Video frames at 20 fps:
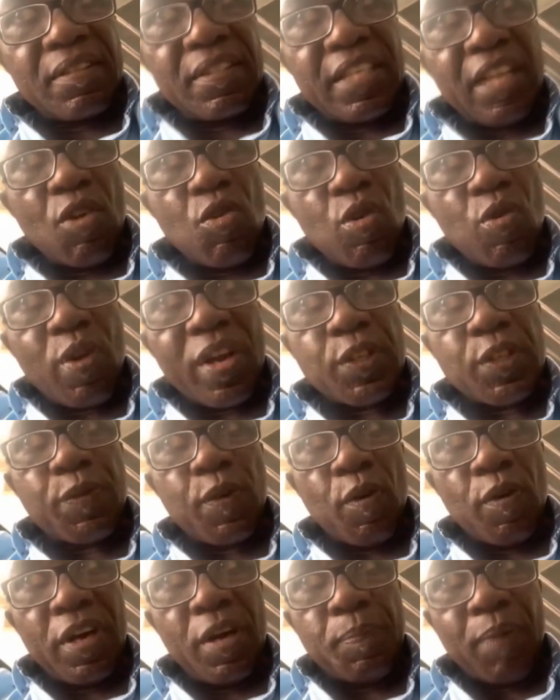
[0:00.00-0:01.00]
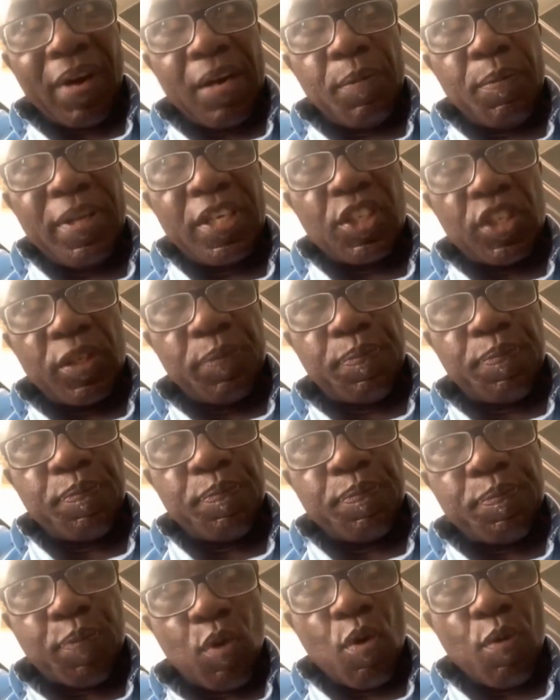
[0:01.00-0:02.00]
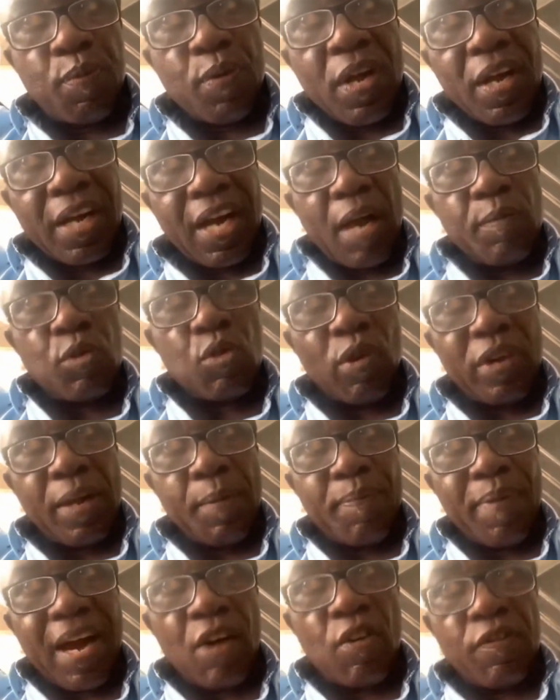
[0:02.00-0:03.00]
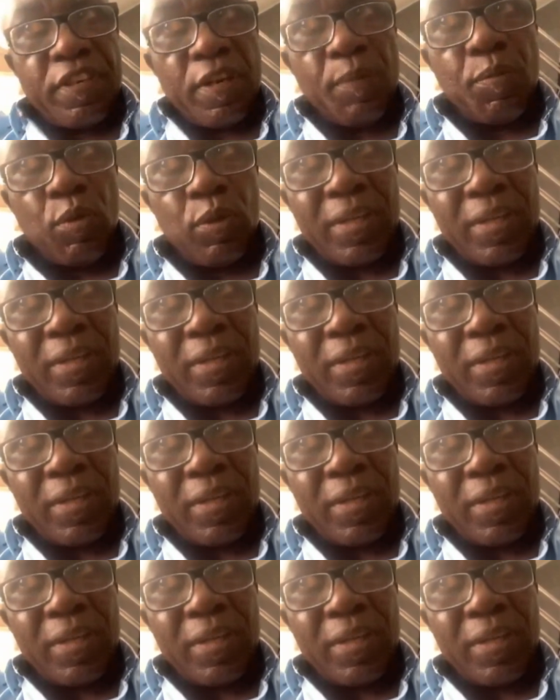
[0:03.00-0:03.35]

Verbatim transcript: request for a parliamentary probe comes on the back of the